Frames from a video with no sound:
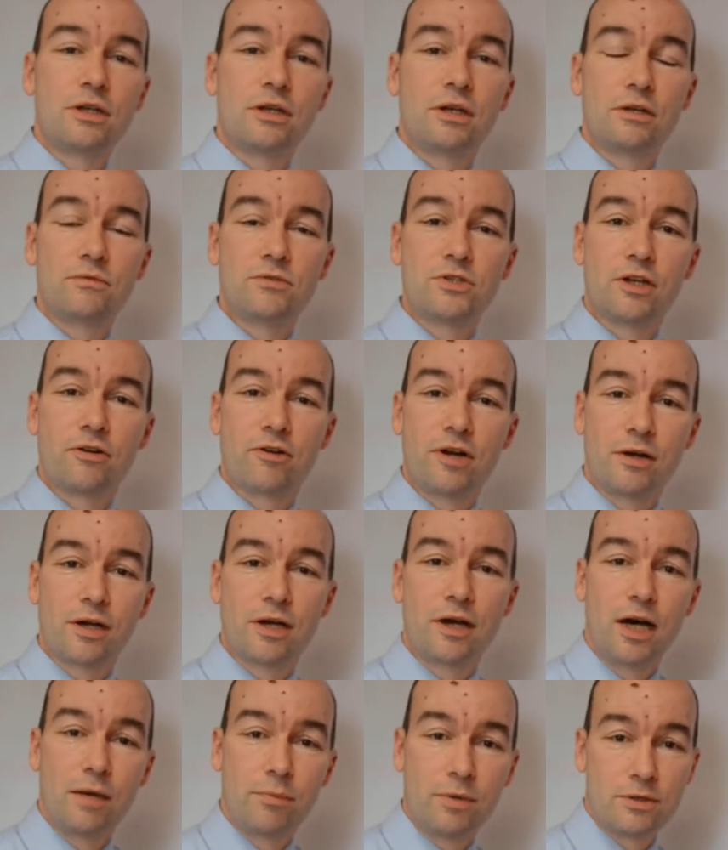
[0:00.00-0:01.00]
of zero
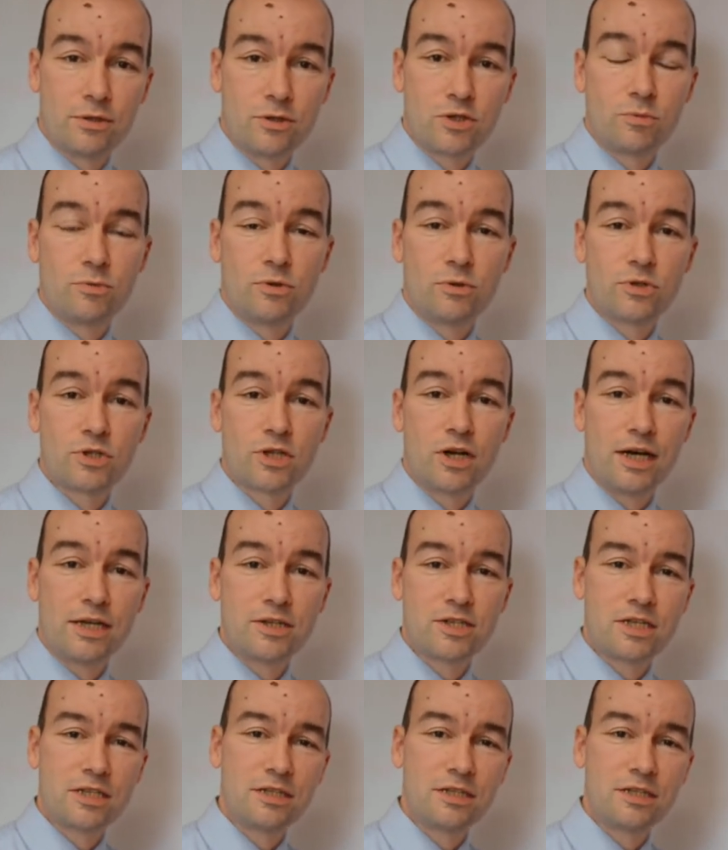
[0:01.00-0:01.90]
carbon to small sites.